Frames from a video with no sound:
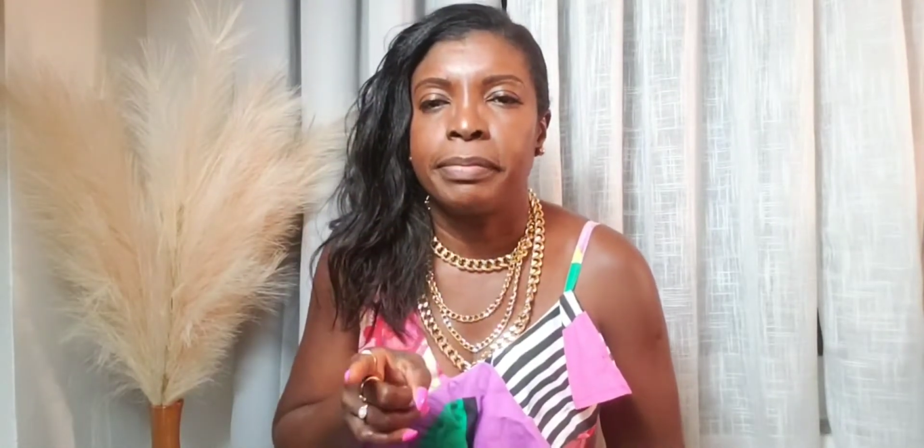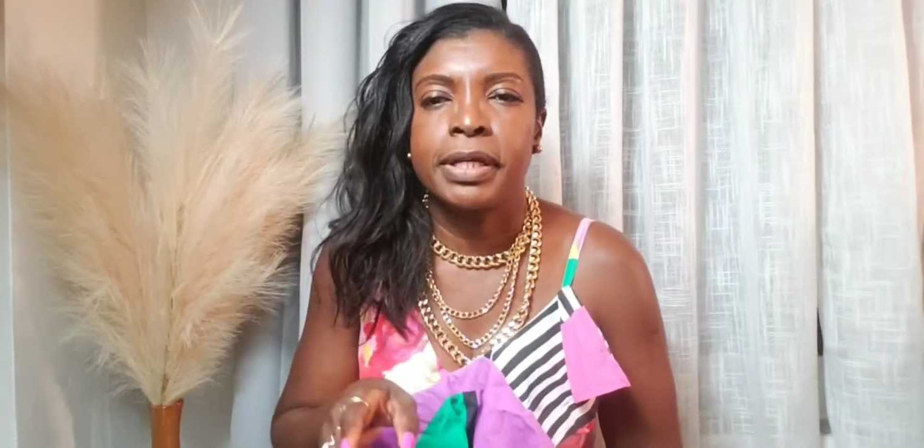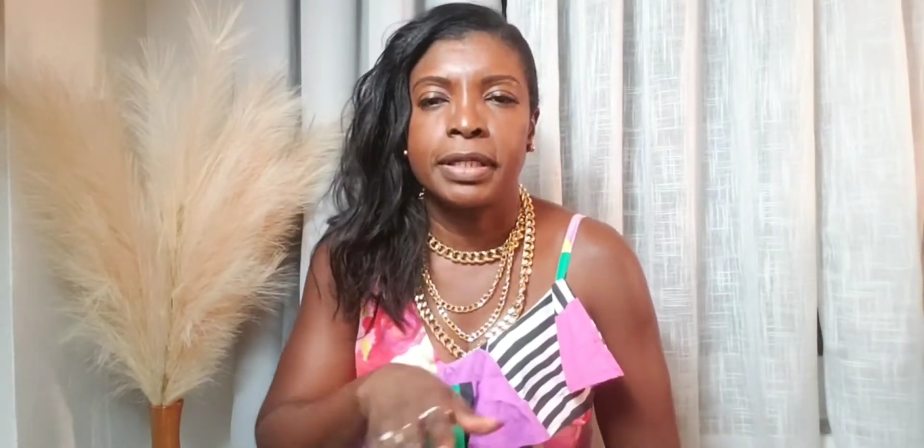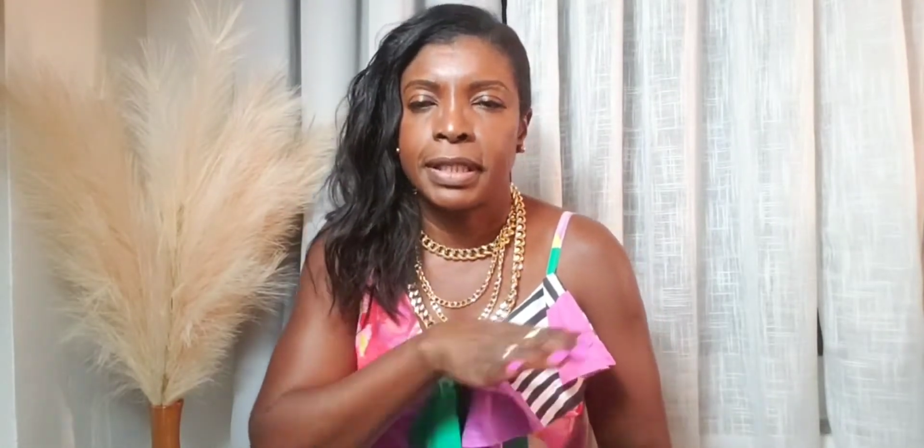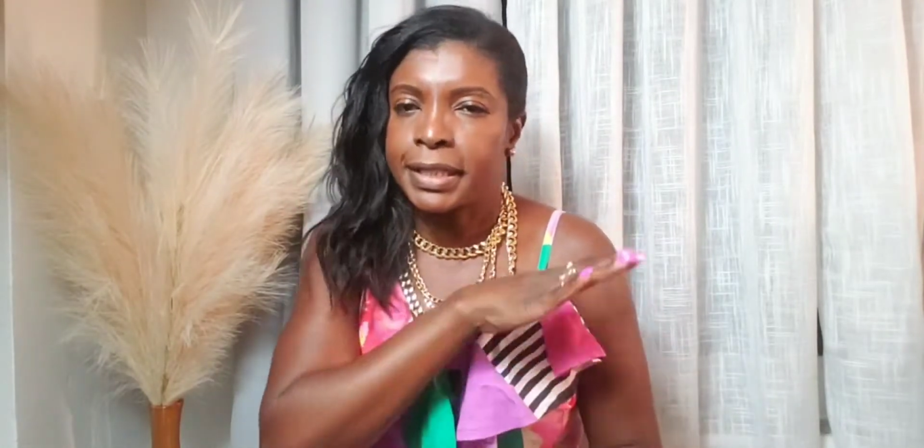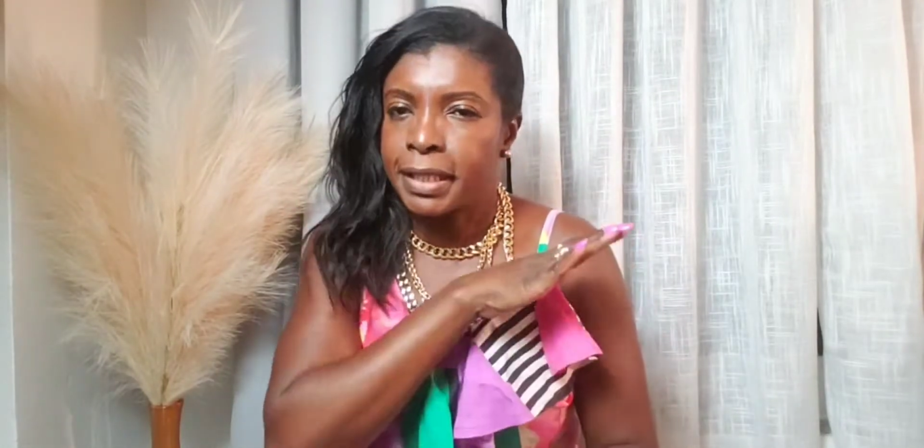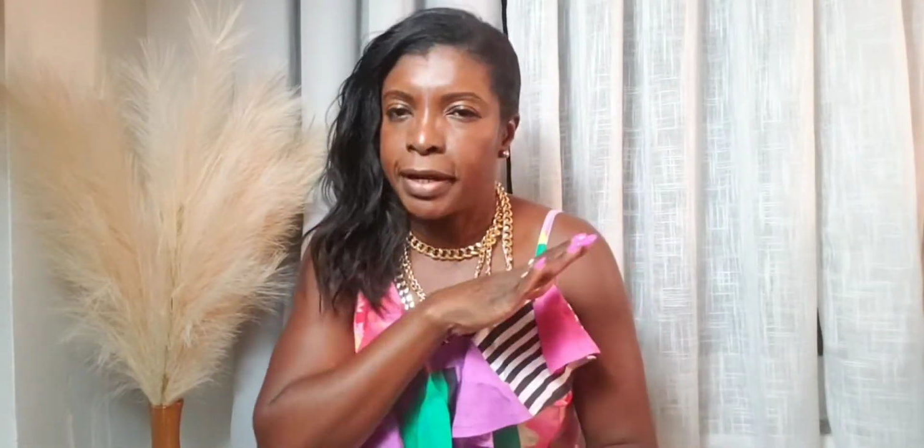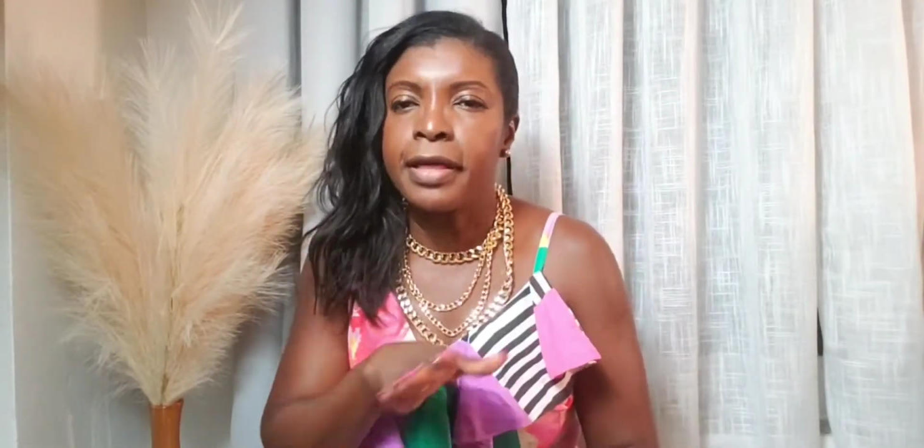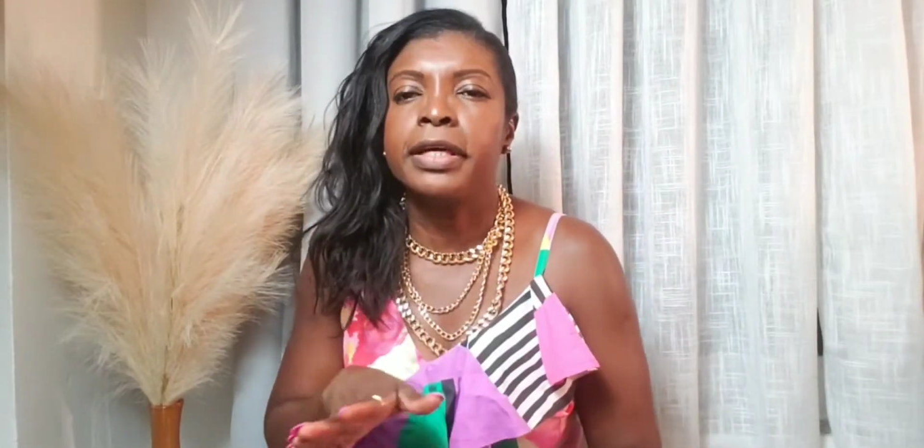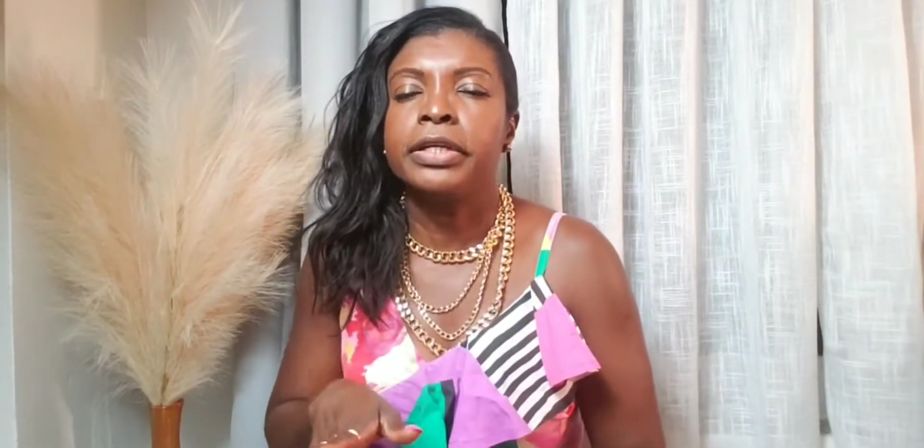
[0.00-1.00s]
because that's
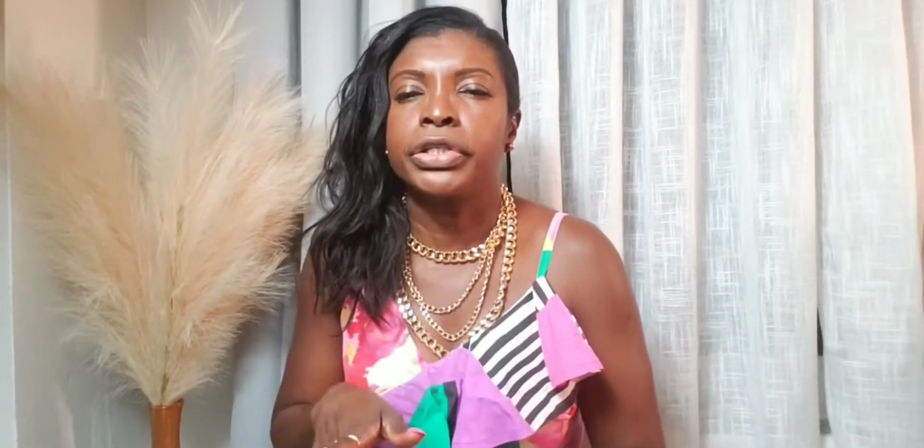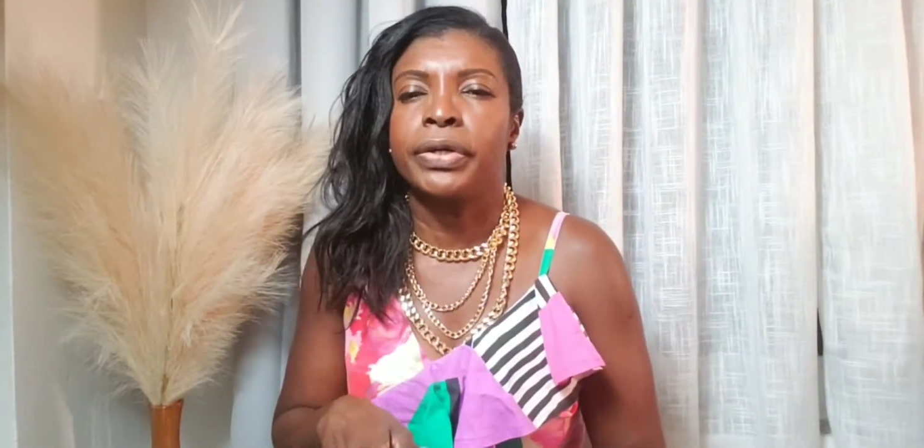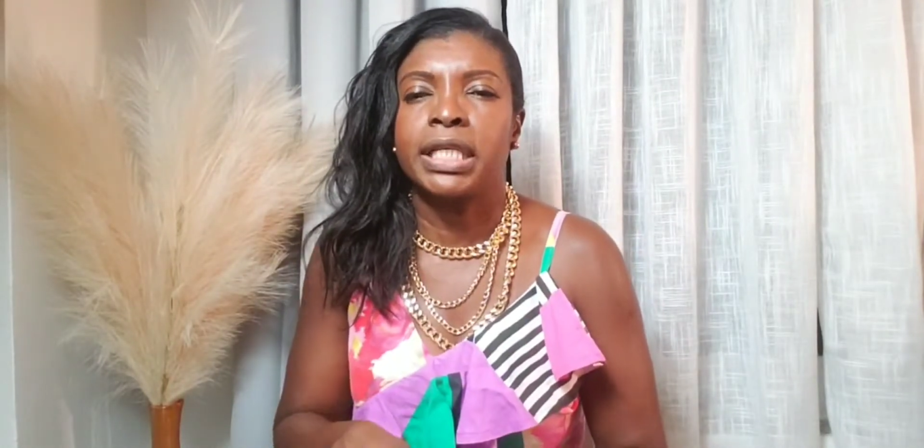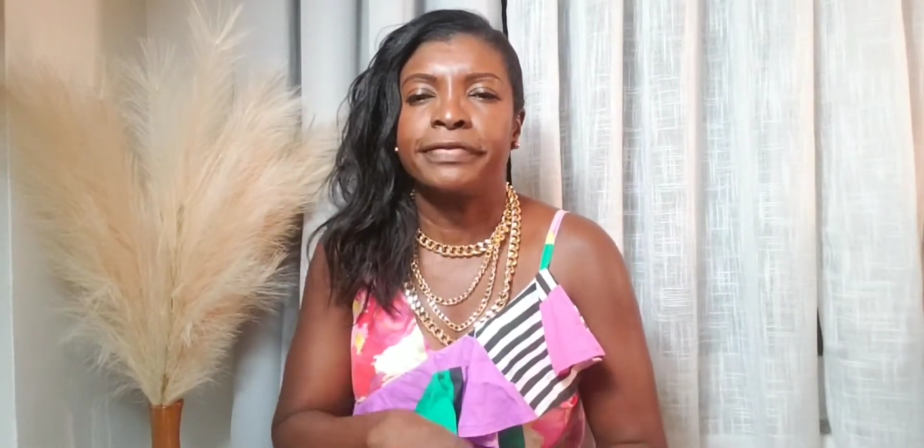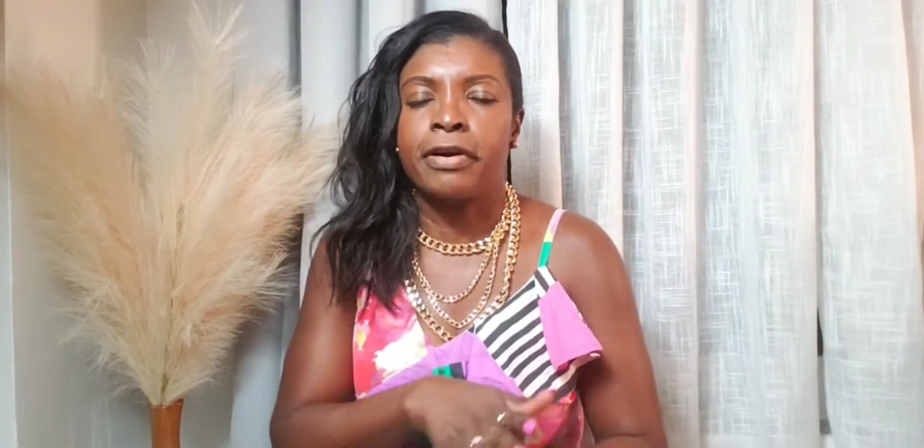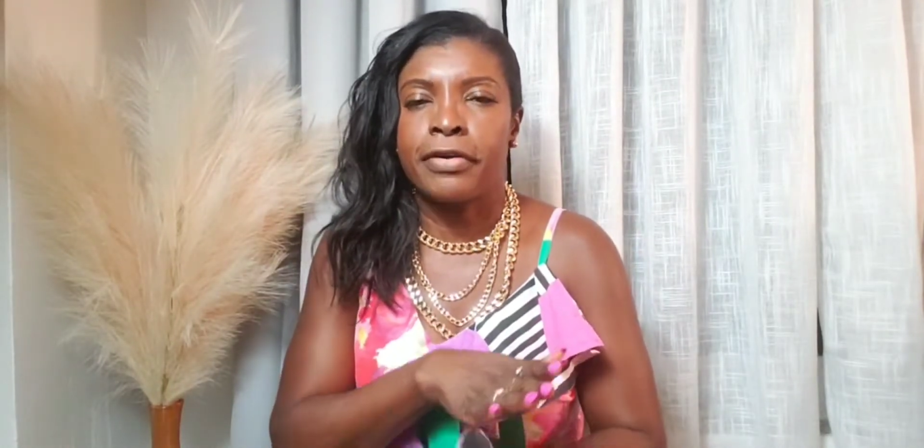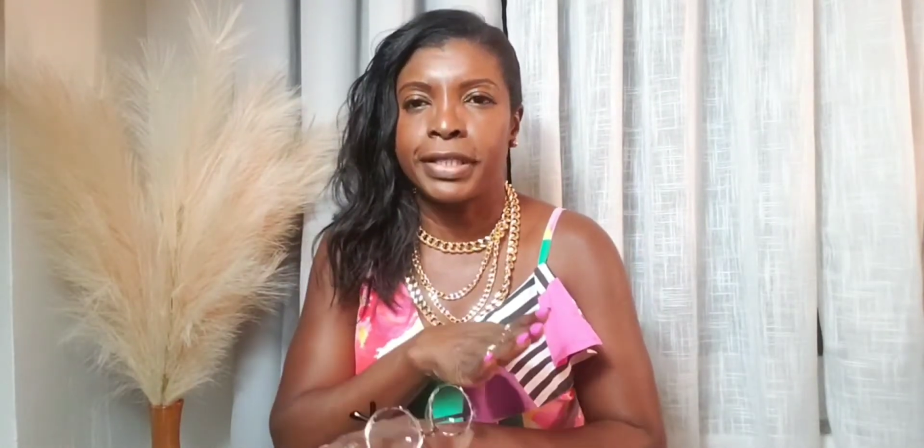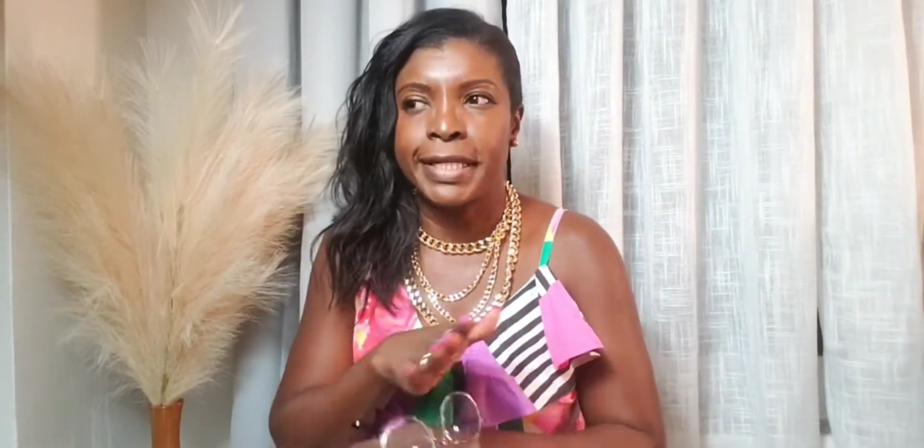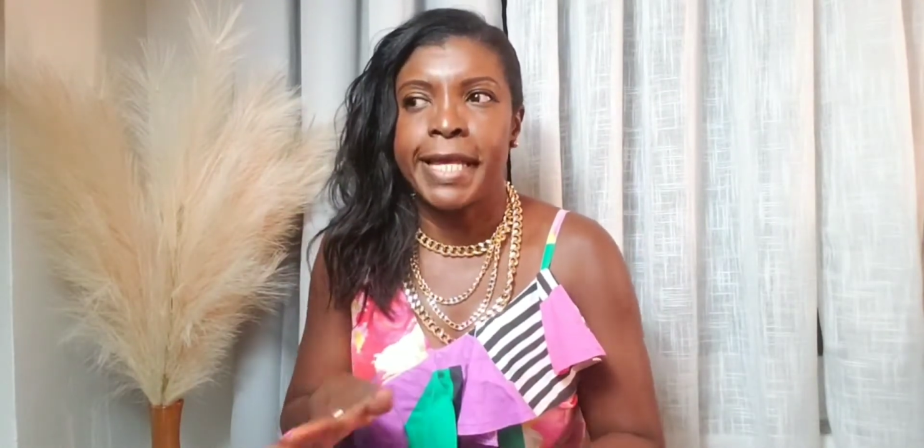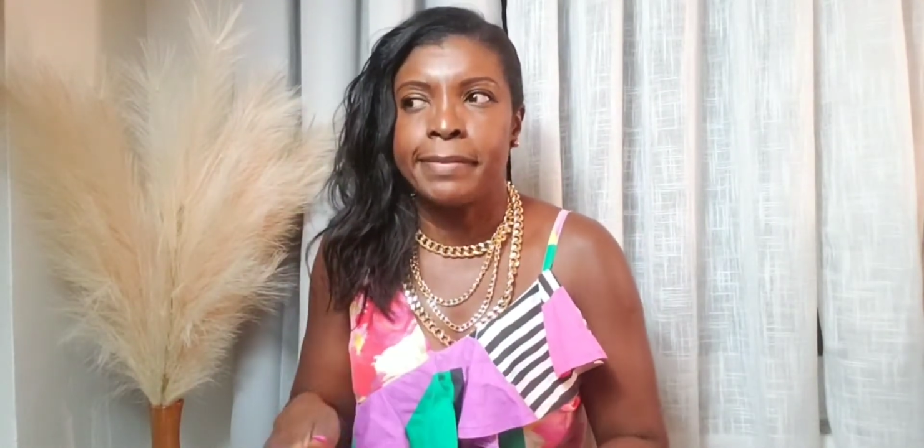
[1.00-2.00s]
another issue as far as
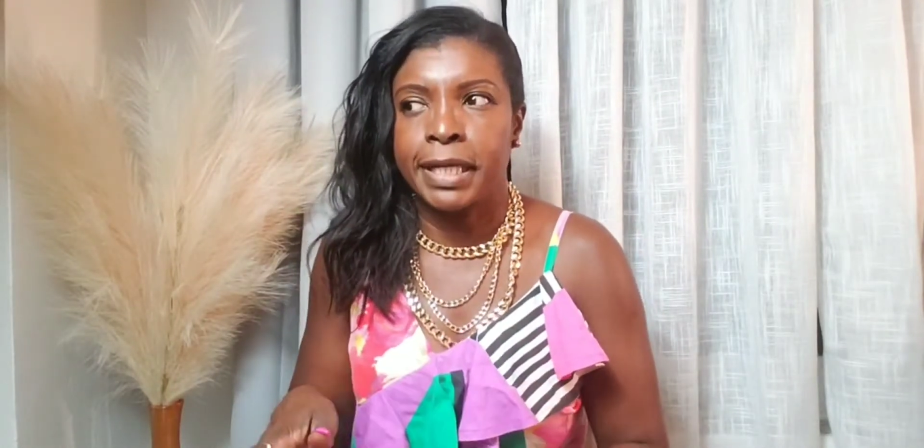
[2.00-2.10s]
names.